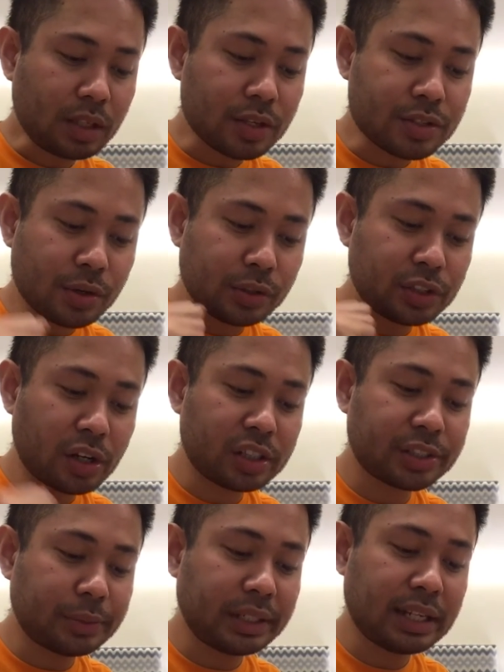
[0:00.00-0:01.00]
So
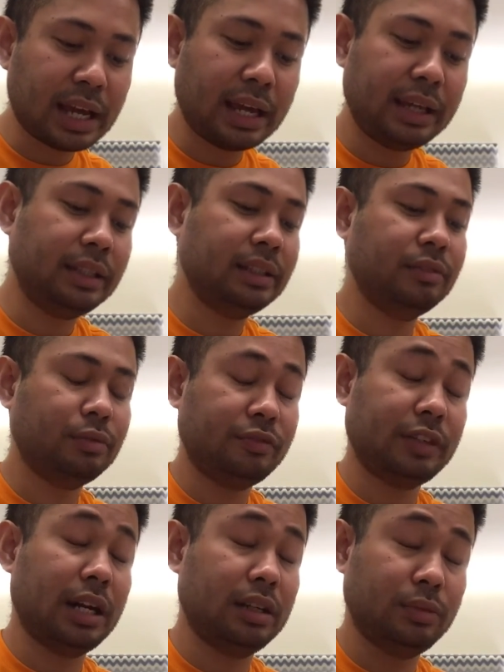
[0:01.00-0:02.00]
Joshua 9
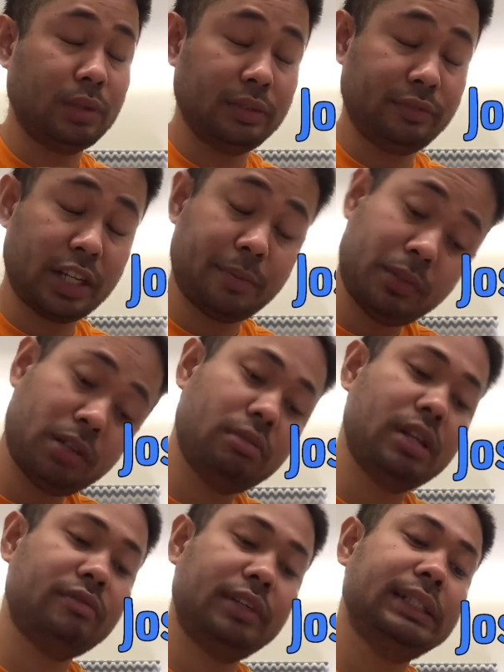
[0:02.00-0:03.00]
chapter
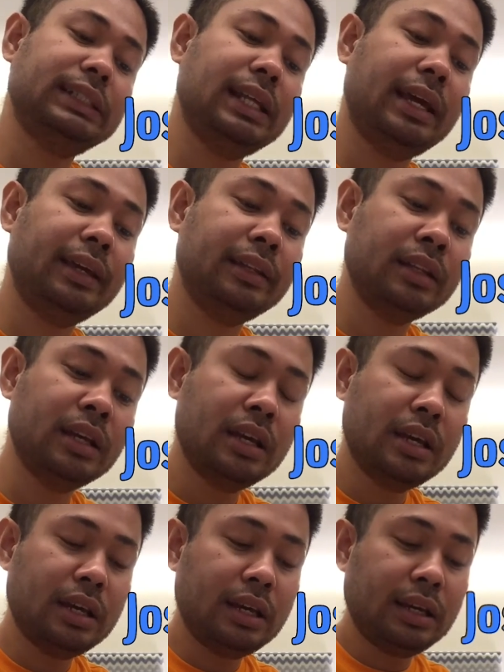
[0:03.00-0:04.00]
1 verse 9,
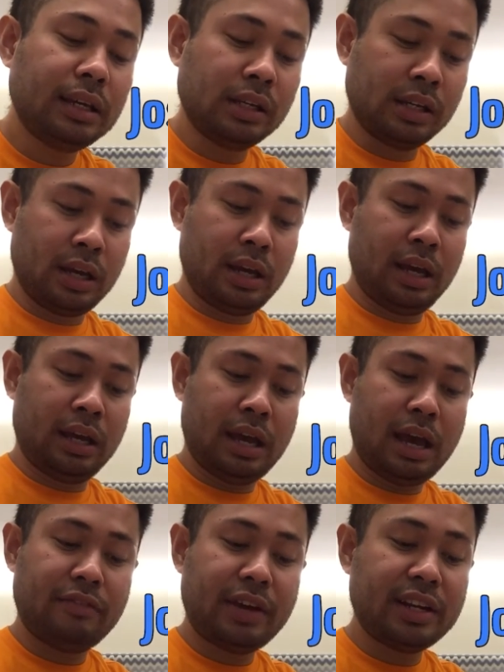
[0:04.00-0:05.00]

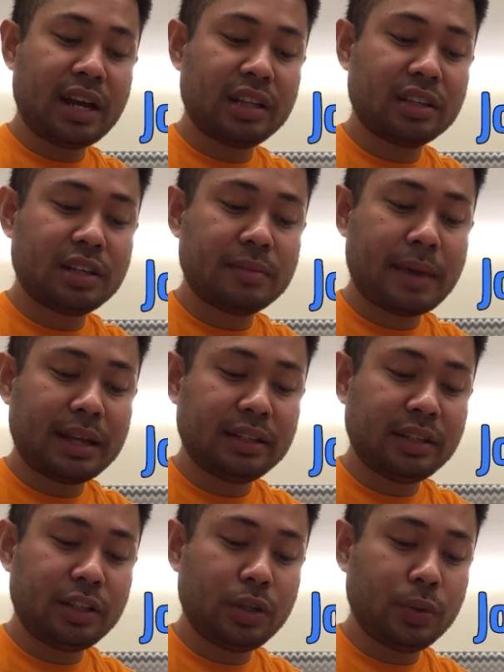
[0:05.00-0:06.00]
have I not
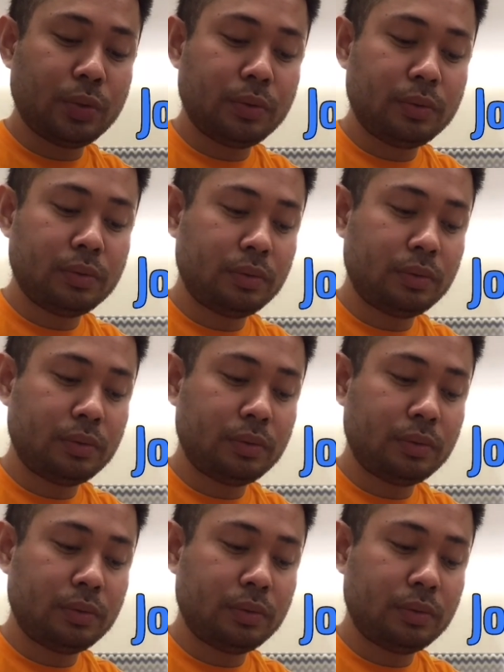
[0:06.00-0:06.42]
commanded you,